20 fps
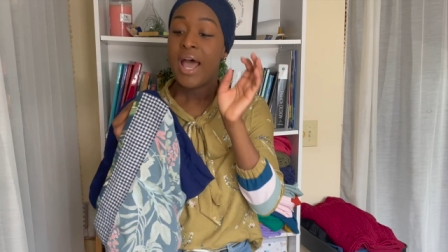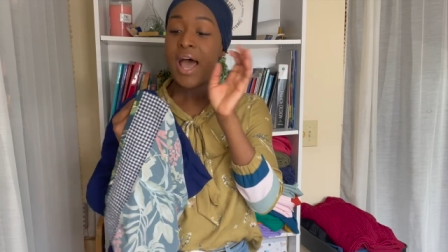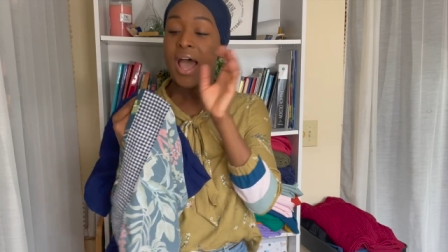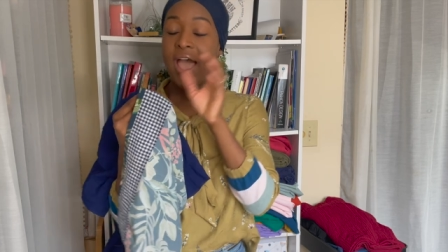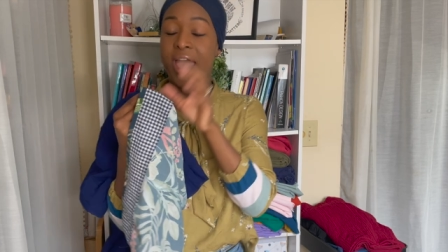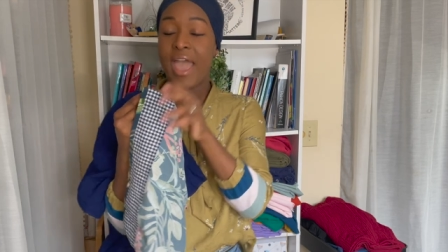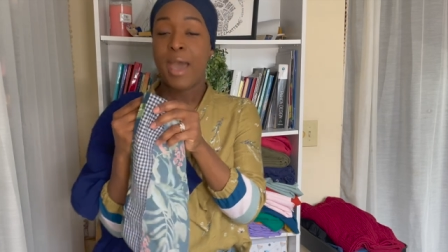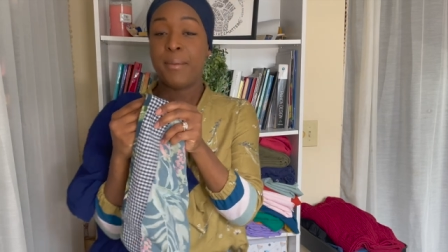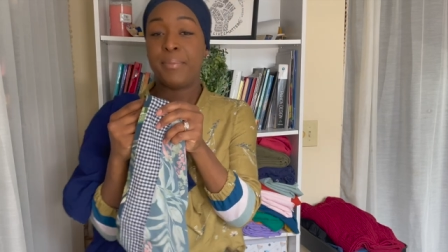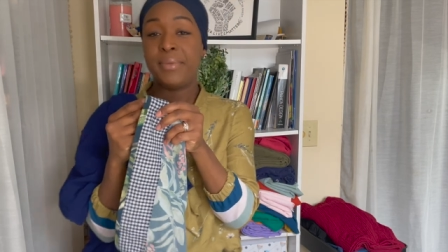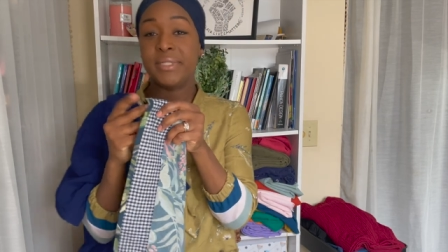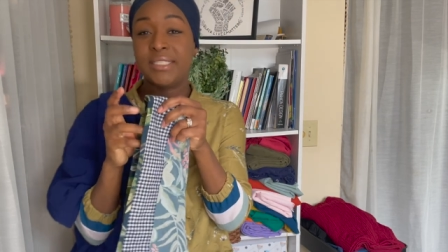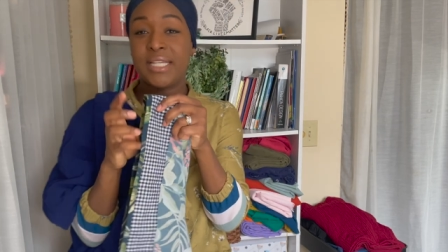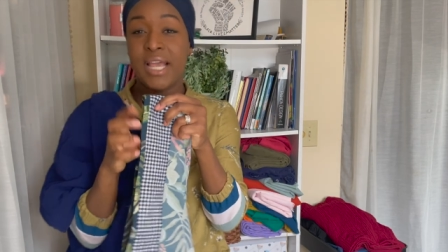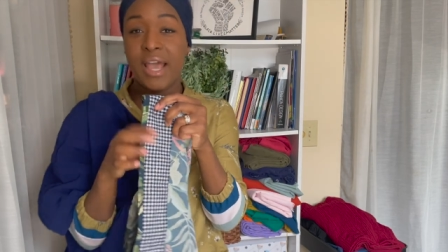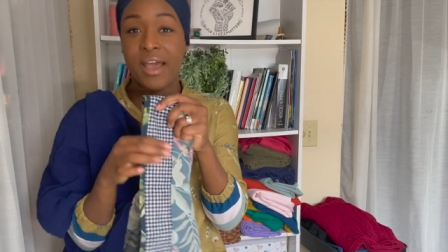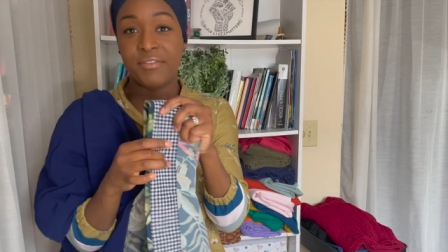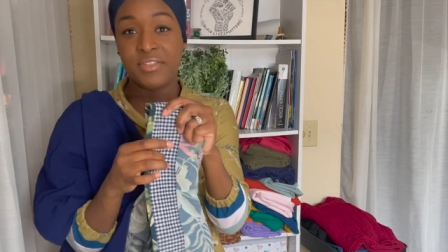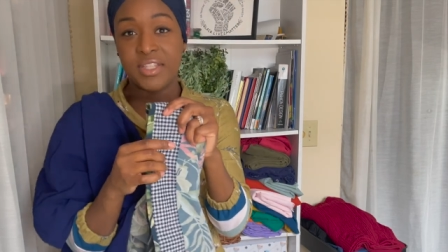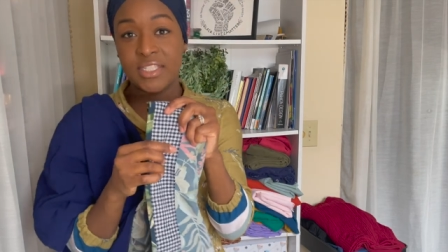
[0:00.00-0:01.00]
I happen to
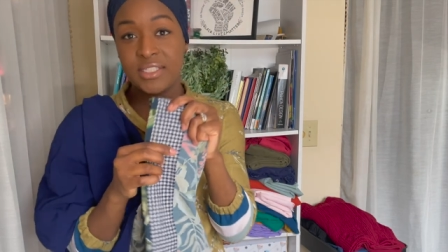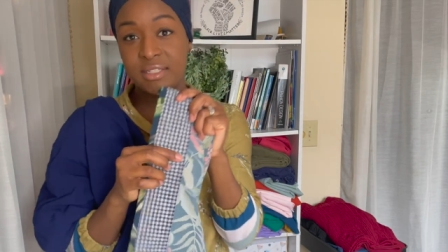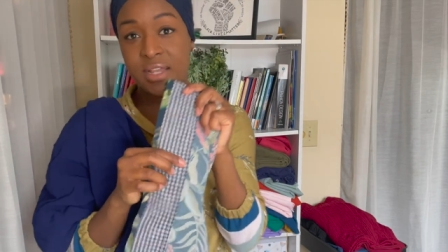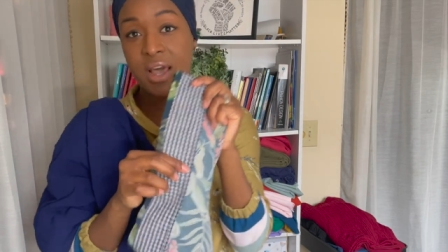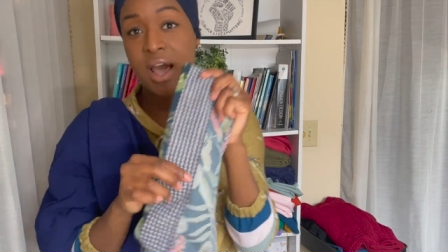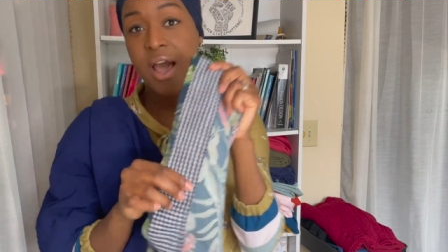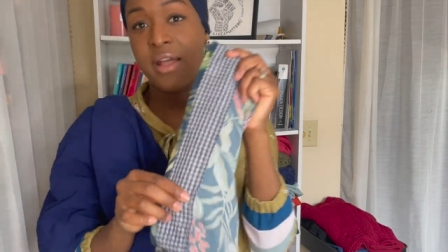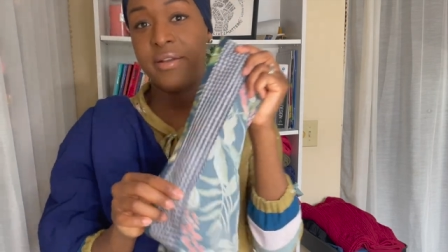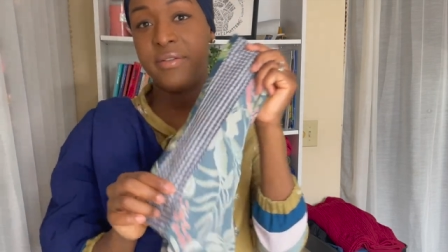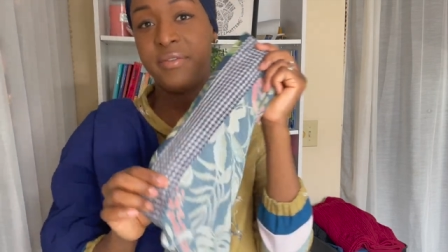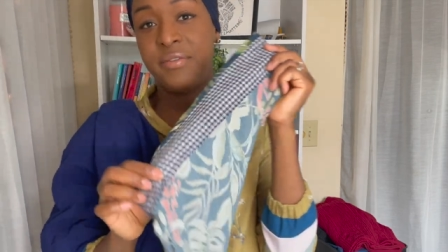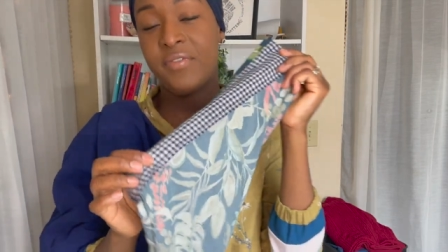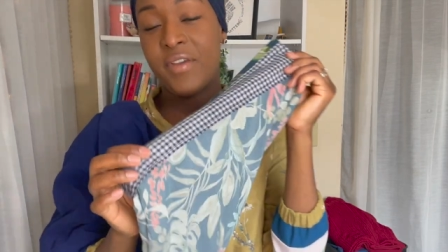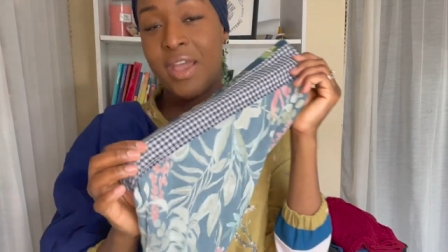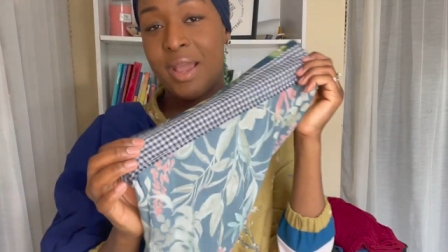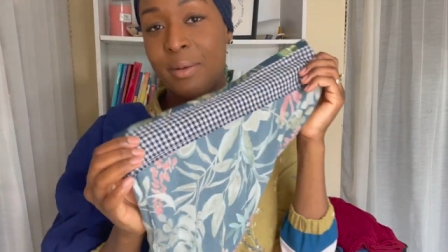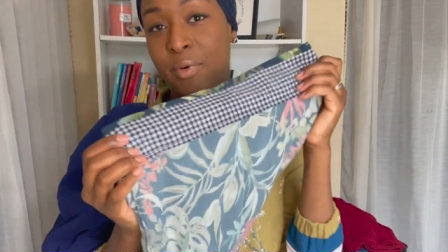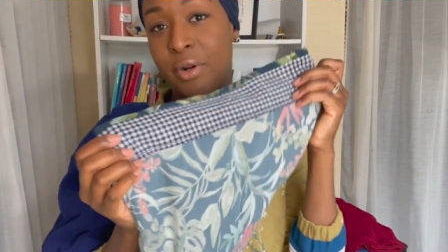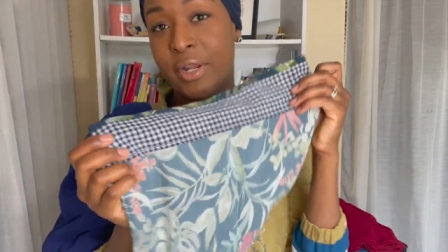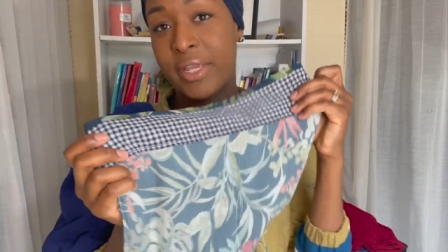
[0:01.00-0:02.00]
have this cotton
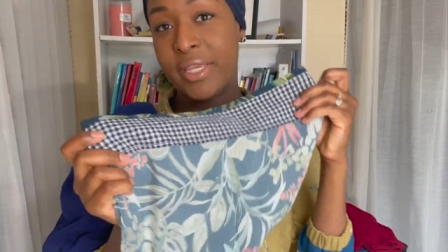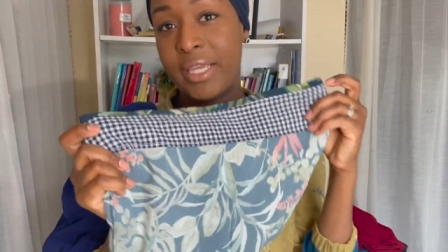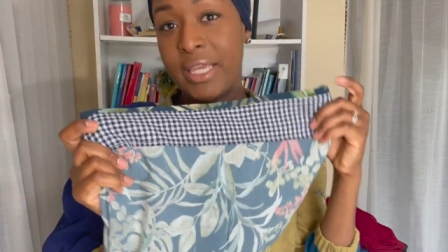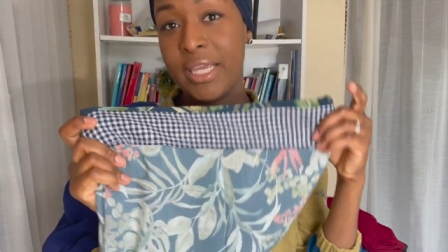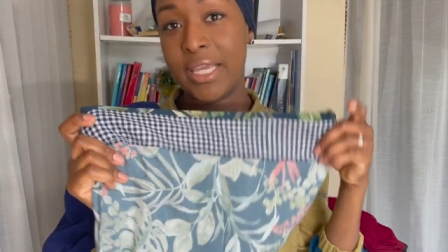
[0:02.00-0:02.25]
fabric